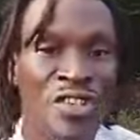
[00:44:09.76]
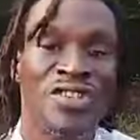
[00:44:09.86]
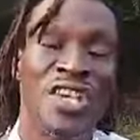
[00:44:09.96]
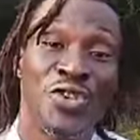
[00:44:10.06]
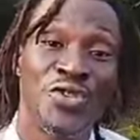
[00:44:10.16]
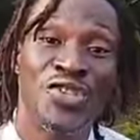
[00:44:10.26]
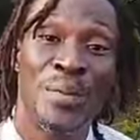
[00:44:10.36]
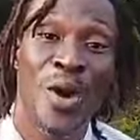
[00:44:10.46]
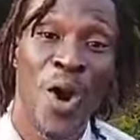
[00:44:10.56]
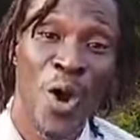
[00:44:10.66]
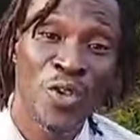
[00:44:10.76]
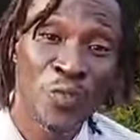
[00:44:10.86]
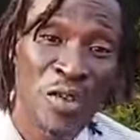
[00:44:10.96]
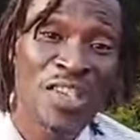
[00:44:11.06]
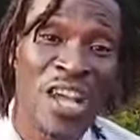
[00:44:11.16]
station them,
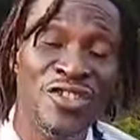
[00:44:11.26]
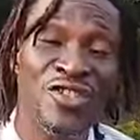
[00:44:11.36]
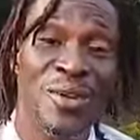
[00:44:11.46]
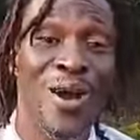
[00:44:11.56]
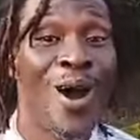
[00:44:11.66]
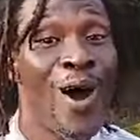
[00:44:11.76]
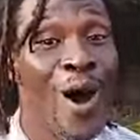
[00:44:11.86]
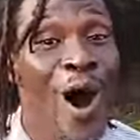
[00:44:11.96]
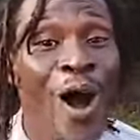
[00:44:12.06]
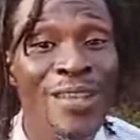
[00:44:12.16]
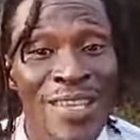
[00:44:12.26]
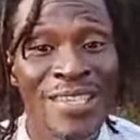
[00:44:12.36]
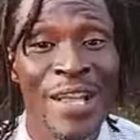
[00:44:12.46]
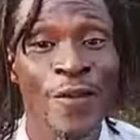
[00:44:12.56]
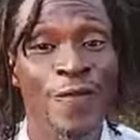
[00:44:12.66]
hospital them. All
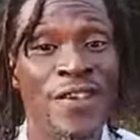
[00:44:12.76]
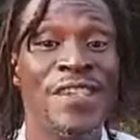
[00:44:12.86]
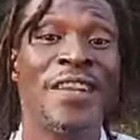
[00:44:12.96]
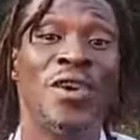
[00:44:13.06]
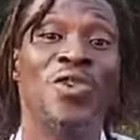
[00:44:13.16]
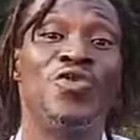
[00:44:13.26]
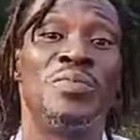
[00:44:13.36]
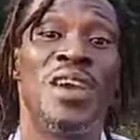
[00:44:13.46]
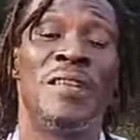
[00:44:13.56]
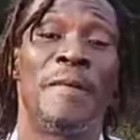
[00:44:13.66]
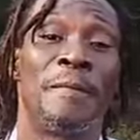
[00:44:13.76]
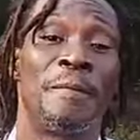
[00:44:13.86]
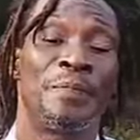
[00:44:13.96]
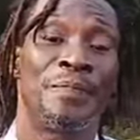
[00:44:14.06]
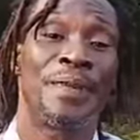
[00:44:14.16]
these are for face kind of country behind.
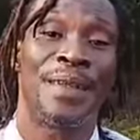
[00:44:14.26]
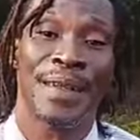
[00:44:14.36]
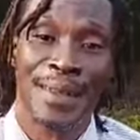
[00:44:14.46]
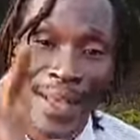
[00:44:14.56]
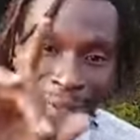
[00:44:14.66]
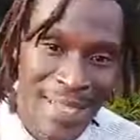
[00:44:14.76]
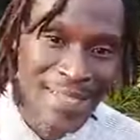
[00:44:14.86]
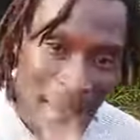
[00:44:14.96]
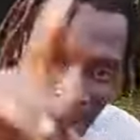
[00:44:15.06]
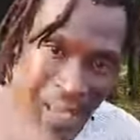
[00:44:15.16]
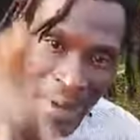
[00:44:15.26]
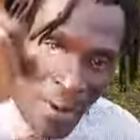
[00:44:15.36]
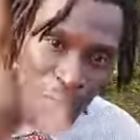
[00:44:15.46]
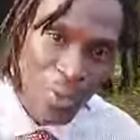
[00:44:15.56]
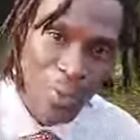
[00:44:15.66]
Now that's the
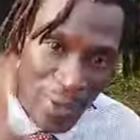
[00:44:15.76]
Mekibango do